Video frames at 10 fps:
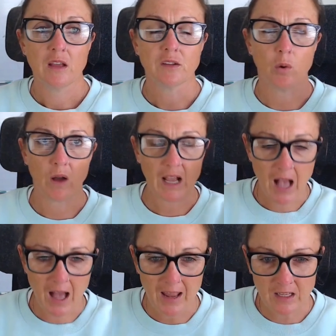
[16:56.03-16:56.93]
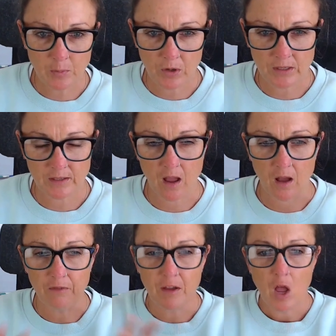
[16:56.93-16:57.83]
So I can't express
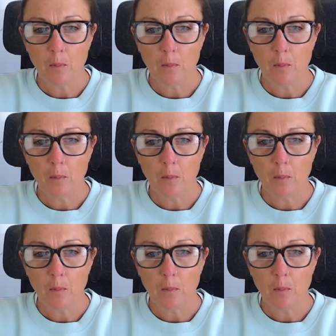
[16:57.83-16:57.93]
enough.